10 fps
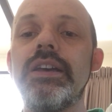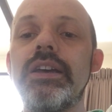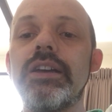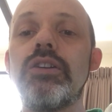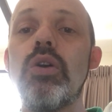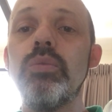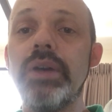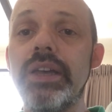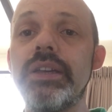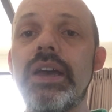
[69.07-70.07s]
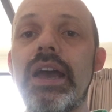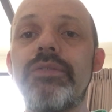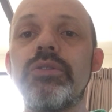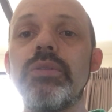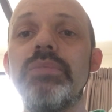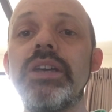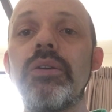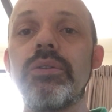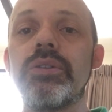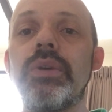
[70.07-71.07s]
uh, Kobe after the big
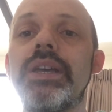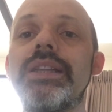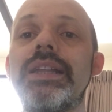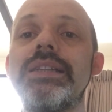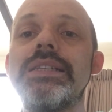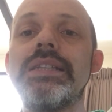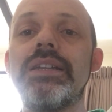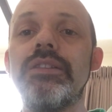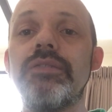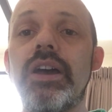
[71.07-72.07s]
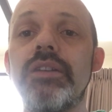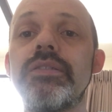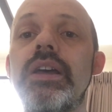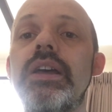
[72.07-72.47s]
earthquake in 1995.